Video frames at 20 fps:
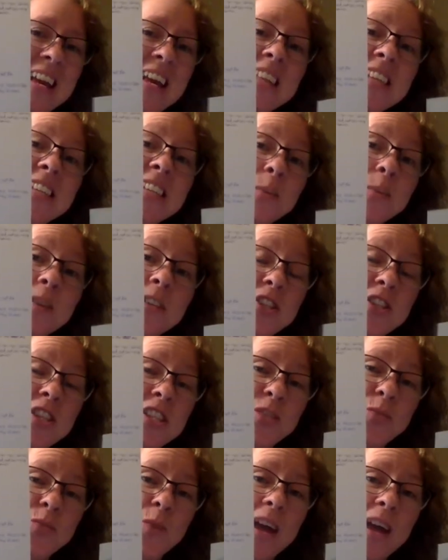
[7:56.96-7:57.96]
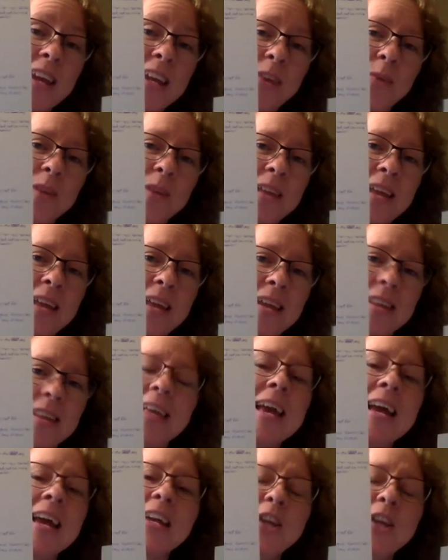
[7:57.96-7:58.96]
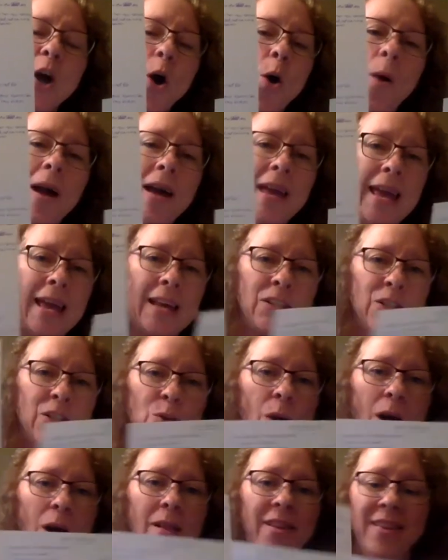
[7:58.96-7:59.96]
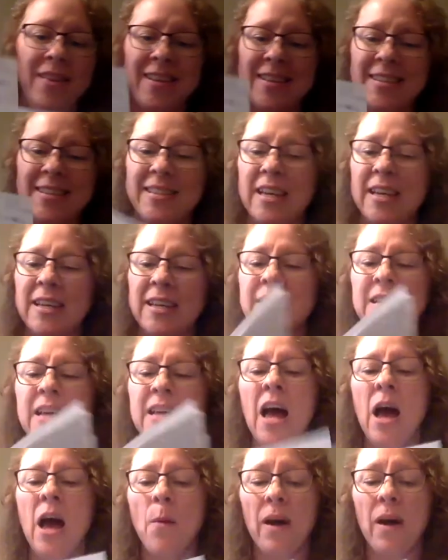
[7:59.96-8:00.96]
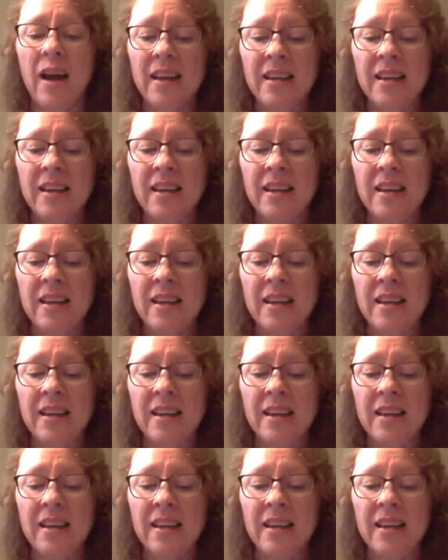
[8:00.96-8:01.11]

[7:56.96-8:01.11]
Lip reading: This one's just writing related. I know I can't do all of these things, but I